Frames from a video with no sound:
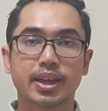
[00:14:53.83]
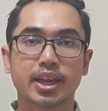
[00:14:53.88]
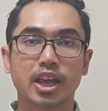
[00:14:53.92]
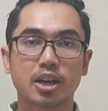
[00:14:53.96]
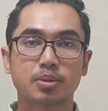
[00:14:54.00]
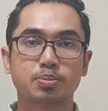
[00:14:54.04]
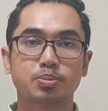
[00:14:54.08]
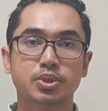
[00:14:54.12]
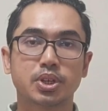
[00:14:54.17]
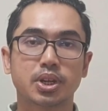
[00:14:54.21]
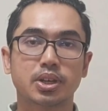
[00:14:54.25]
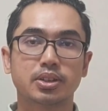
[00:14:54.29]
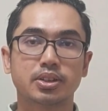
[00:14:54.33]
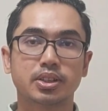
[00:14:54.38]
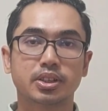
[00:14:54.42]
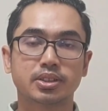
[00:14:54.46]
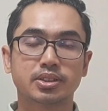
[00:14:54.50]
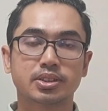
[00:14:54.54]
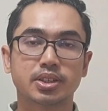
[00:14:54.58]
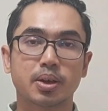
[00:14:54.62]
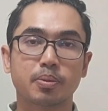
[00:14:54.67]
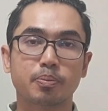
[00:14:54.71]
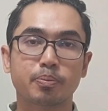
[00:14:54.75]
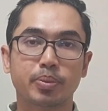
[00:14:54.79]
capture
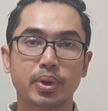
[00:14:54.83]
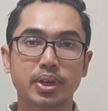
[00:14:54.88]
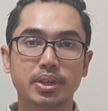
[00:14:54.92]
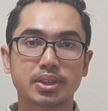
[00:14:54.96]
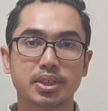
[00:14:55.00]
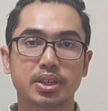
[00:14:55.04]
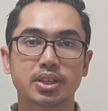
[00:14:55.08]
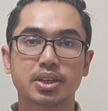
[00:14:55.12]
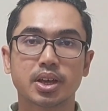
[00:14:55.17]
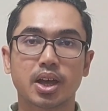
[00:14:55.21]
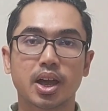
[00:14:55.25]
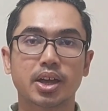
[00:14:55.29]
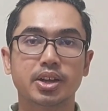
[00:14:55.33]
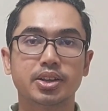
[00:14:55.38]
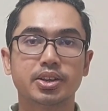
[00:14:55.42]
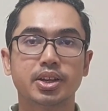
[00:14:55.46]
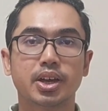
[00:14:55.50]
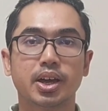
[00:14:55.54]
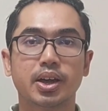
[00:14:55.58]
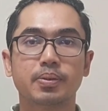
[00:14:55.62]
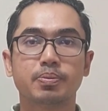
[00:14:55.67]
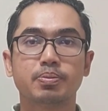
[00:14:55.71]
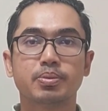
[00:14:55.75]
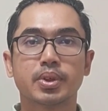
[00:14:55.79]
some basic
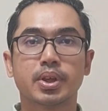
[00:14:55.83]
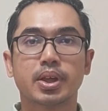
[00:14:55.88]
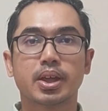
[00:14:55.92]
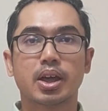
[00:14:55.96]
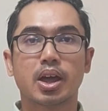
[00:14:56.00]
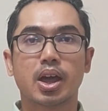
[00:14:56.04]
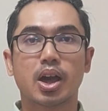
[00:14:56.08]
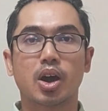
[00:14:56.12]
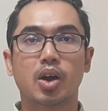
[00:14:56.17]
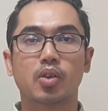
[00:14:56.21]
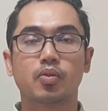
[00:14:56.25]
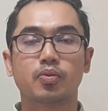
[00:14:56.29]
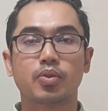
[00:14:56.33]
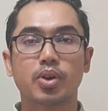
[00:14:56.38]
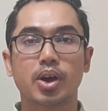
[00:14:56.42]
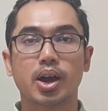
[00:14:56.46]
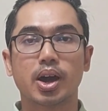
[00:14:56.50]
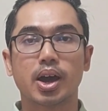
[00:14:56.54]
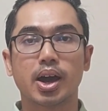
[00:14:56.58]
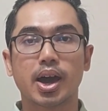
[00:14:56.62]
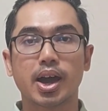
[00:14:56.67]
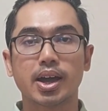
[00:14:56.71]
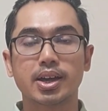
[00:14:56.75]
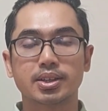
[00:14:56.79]
idea of
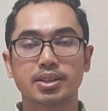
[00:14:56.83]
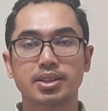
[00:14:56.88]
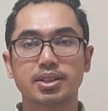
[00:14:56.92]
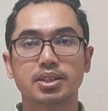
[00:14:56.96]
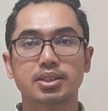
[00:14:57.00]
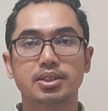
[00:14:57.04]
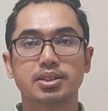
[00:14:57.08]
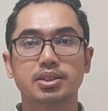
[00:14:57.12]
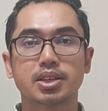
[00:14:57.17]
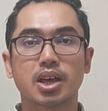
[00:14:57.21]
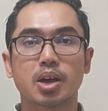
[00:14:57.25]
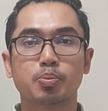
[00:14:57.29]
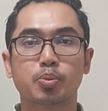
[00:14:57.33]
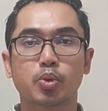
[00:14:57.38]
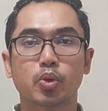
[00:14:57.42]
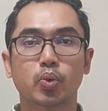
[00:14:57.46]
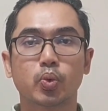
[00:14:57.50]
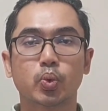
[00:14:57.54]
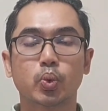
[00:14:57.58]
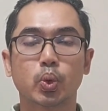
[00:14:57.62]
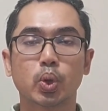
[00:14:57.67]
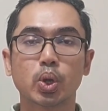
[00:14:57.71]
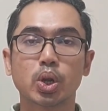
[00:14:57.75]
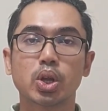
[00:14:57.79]
IT
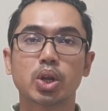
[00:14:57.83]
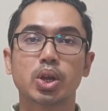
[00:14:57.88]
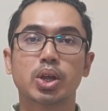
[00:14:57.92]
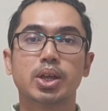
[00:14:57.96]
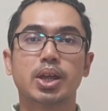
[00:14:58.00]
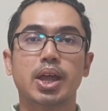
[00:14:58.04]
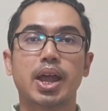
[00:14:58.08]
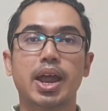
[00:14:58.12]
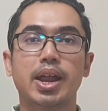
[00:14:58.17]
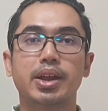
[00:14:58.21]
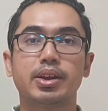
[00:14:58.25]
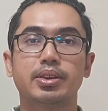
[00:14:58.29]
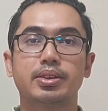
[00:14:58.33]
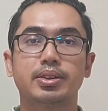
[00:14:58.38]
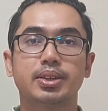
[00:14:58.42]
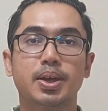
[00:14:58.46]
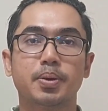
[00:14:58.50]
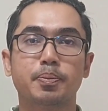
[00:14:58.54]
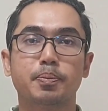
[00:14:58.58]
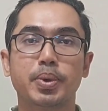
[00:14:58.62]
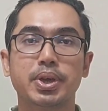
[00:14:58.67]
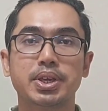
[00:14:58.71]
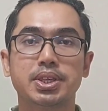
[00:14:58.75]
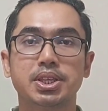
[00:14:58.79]
support role and
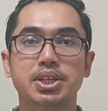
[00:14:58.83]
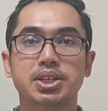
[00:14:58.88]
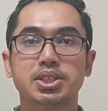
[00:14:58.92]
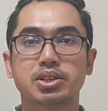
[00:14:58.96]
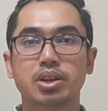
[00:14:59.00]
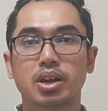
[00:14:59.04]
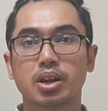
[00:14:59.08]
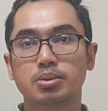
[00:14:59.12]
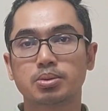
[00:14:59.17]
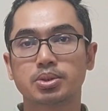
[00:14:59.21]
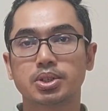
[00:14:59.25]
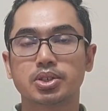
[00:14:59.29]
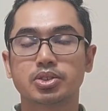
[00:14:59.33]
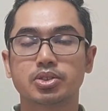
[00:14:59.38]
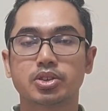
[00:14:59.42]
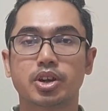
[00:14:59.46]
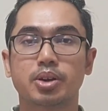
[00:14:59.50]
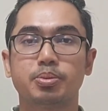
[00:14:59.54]
the basic terms and